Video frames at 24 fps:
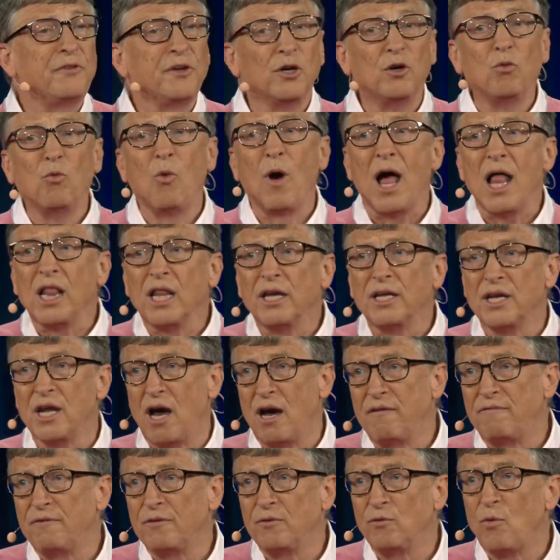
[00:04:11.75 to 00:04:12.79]
feel well
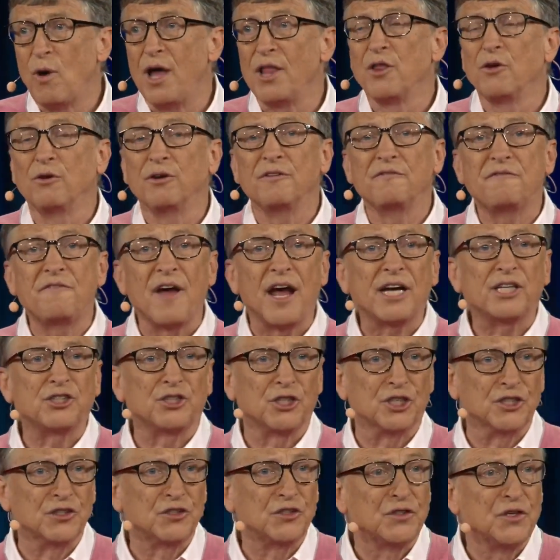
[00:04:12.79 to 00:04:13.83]
enough while they're
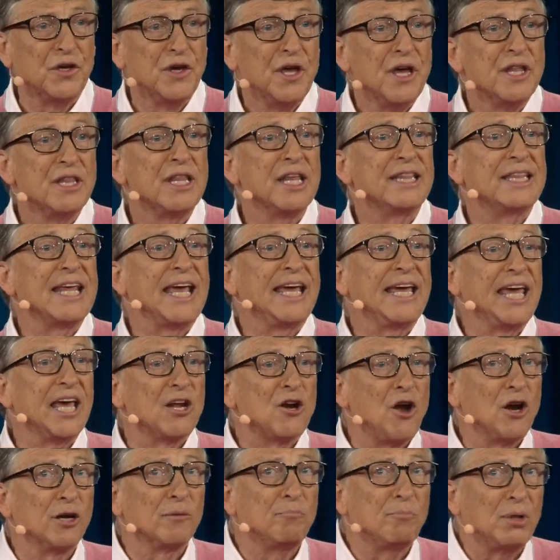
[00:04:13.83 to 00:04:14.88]
infectious that they get
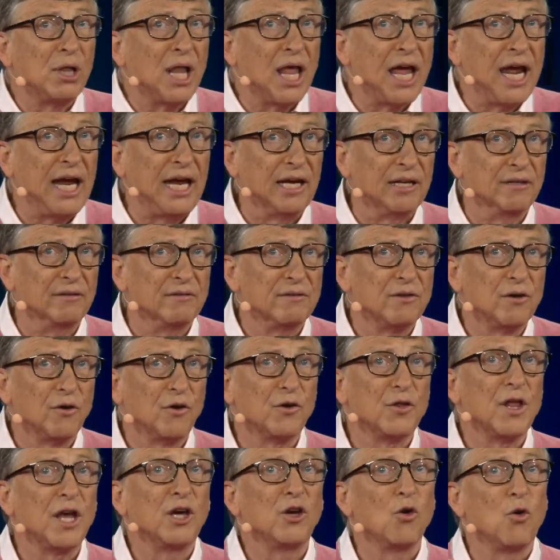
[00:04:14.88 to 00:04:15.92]
on a plane
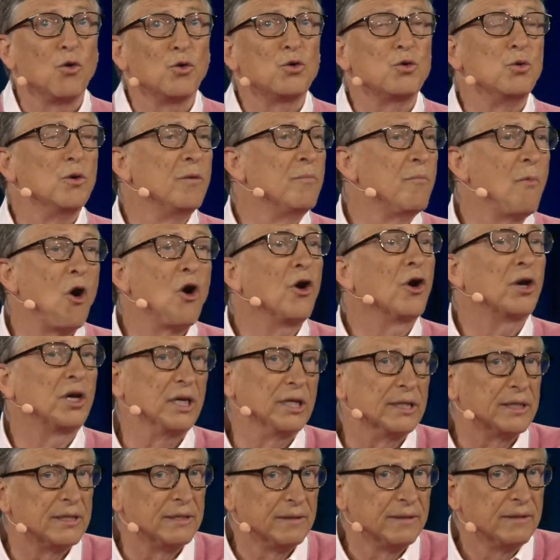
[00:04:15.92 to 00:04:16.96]
or they go to a
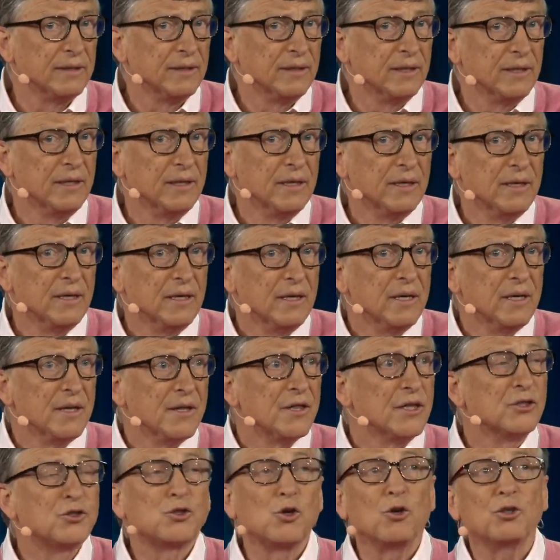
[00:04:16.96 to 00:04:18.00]
market.
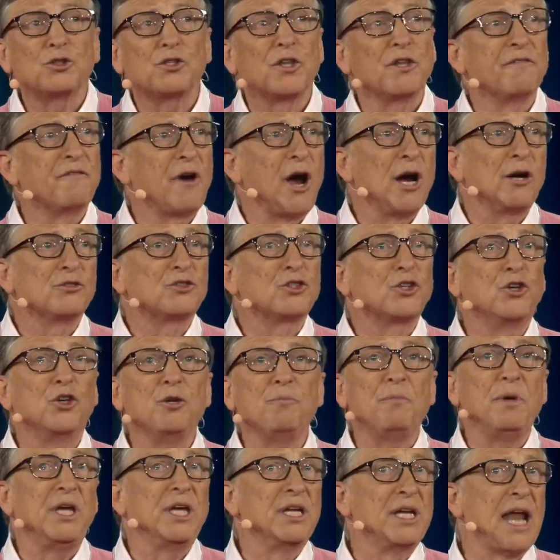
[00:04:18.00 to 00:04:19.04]
The source of the virus
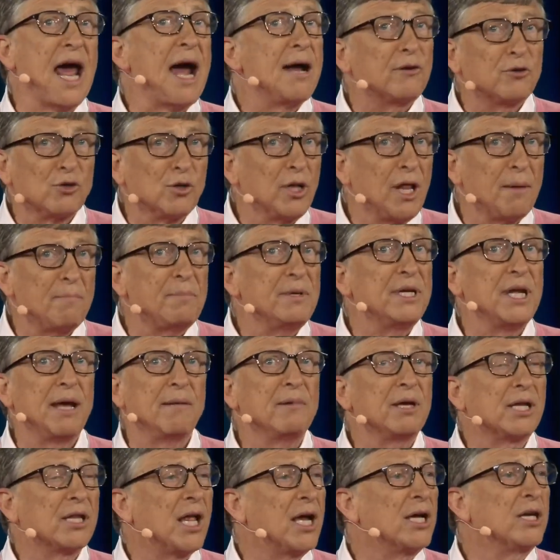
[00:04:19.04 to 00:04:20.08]
could be a natural
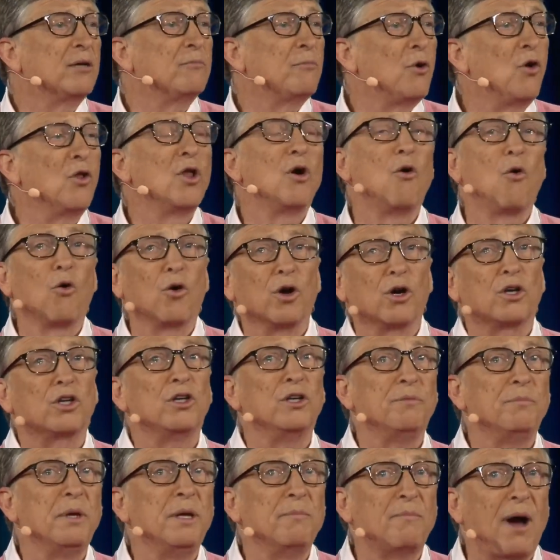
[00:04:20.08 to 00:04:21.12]
epidemic like Ebola, or it
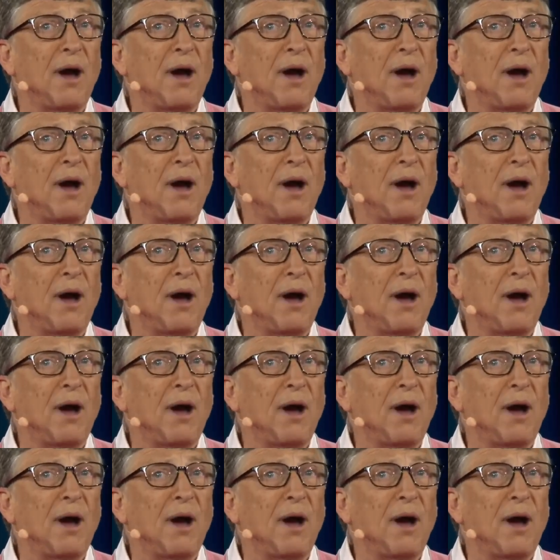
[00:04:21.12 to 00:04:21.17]
could be